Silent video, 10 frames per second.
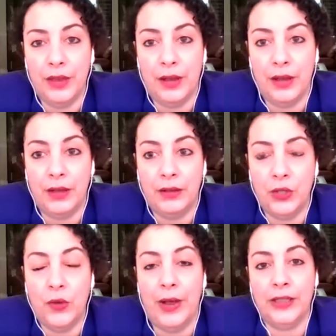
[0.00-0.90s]
the
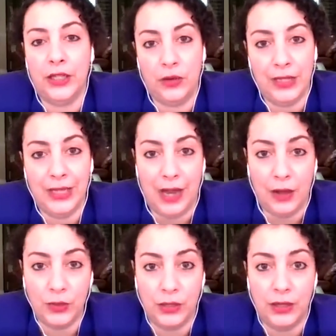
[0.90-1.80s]
UN Security
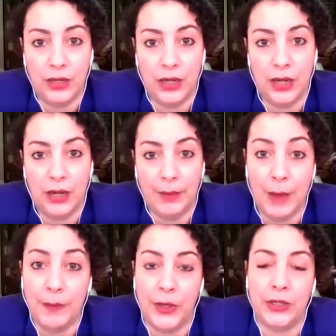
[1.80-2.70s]
Council
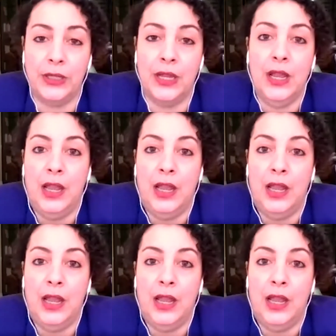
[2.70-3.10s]
members.